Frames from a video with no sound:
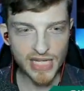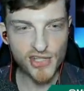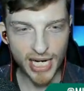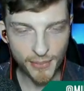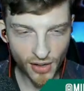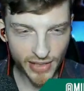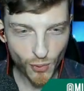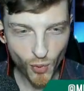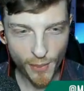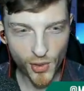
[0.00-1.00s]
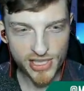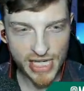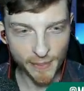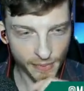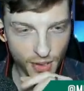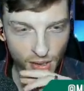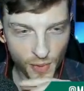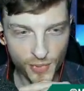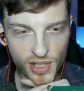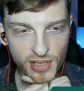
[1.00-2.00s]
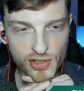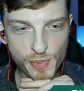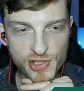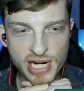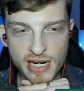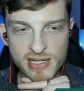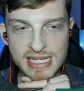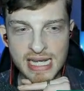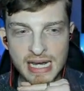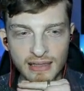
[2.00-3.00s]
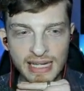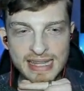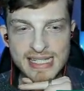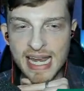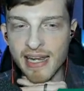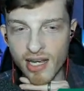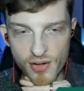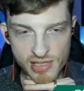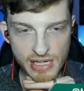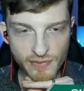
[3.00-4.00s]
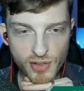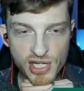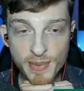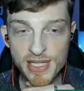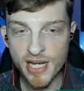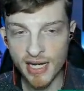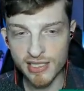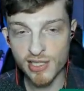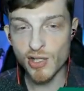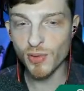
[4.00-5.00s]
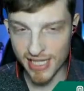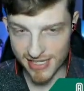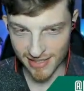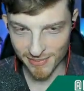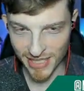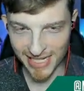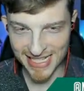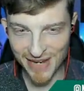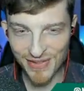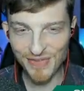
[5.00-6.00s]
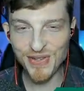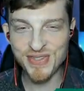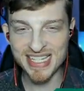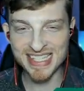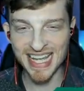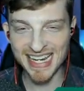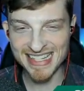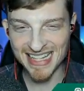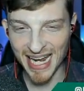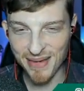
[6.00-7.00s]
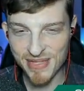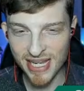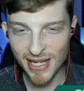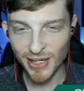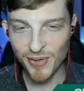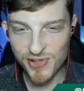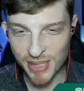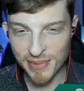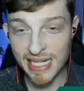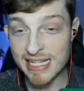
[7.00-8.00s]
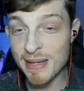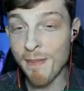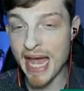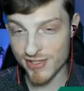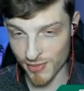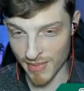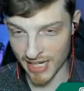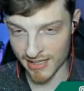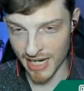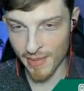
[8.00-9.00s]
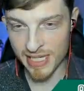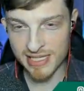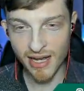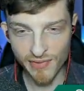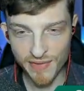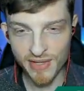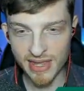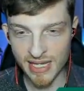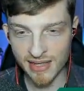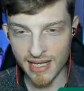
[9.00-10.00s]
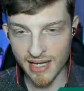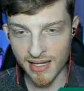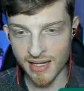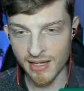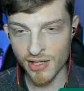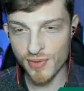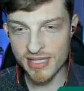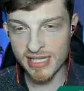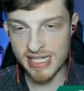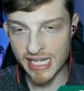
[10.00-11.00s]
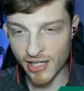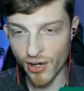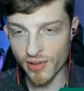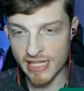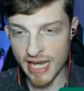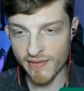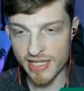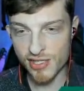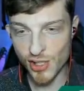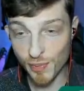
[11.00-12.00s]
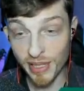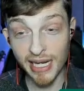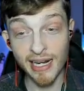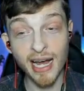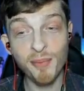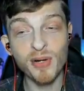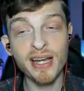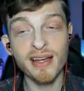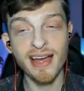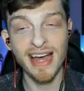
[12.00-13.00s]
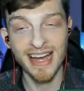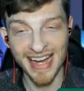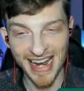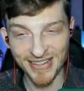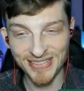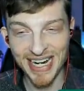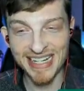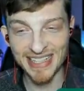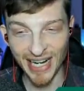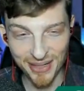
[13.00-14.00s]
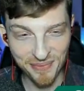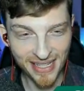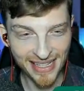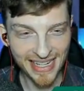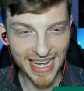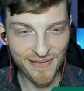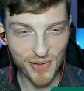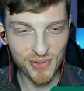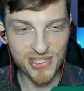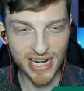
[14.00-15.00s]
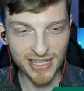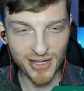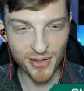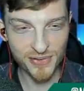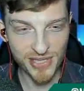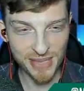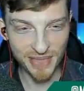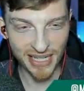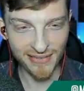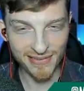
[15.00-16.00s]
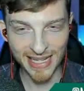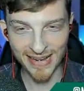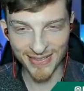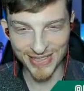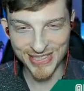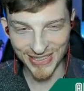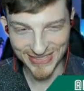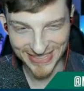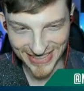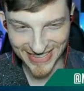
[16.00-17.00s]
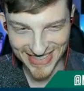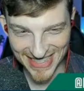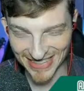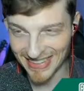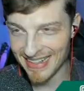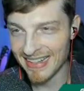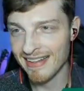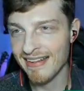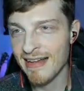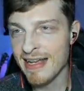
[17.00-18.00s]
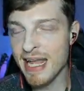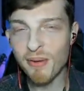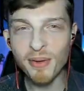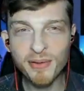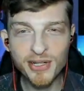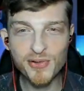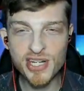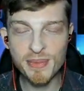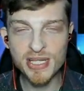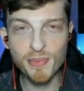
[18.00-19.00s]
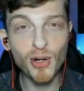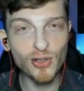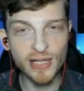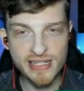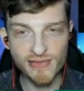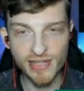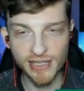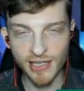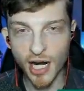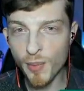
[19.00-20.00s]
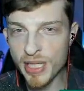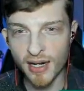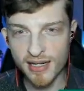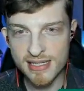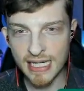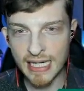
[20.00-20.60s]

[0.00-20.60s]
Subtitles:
Jacob Novik, one more tip, or one more super chat here, says, like the saying goes, if Kojima talks, you listen. Because even if you dislike his games, Kojima is a mastermind. I myself even think that you as the CEO or dev is stupid and outright dumb if you reject Kojima if he ever chooses you. Yeah, Kojima is a polarizing figure. I'll be honest.